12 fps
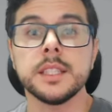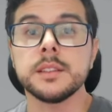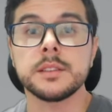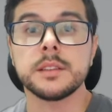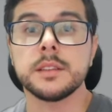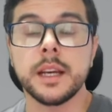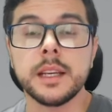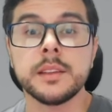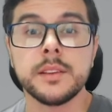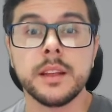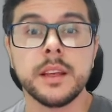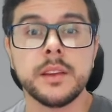is
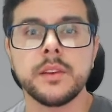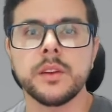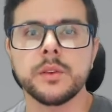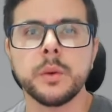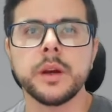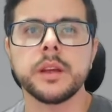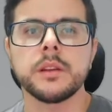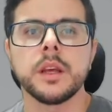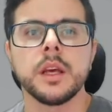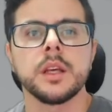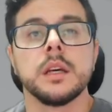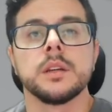the easiest way.
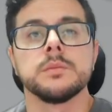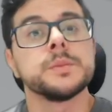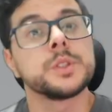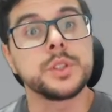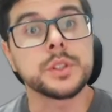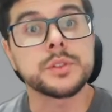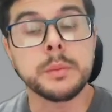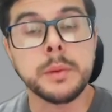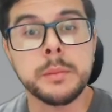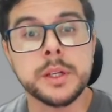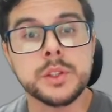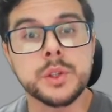Just
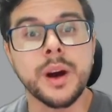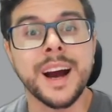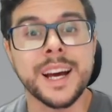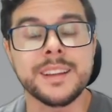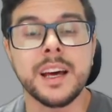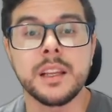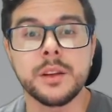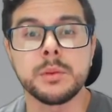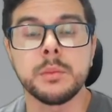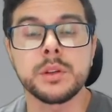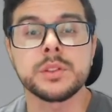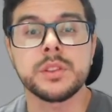remember to add a little
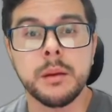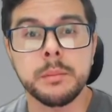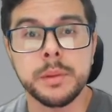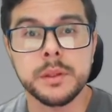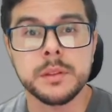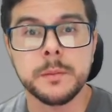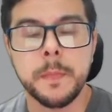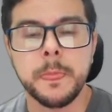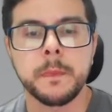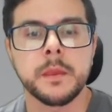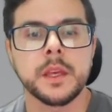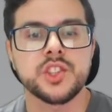more samples,
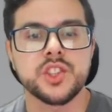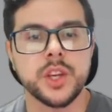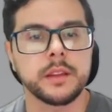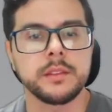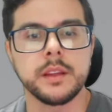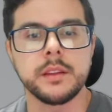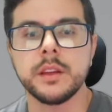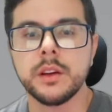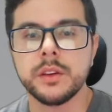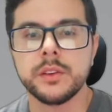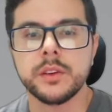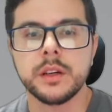check the
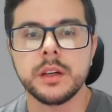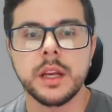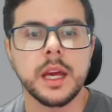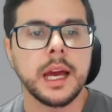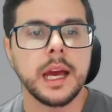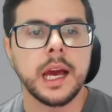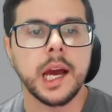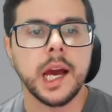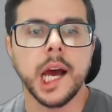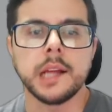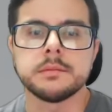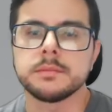denoiser,
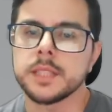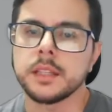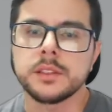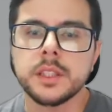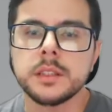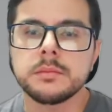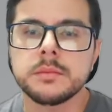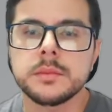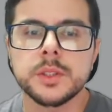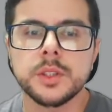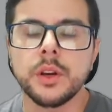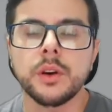and that's it.
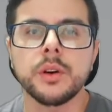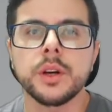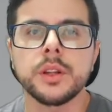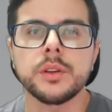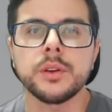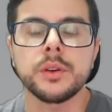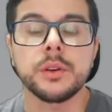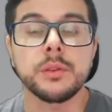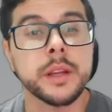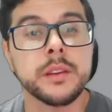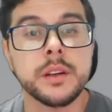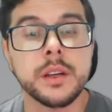Your
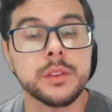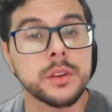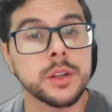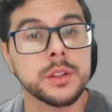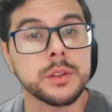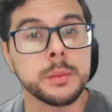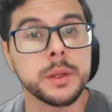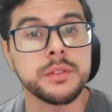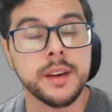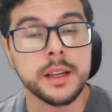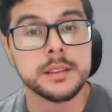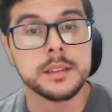render is going to be
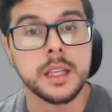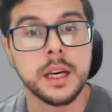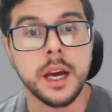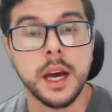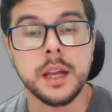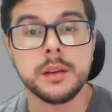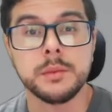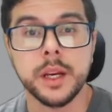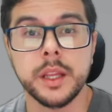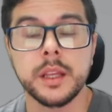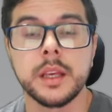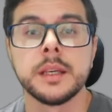fast and
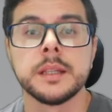ready.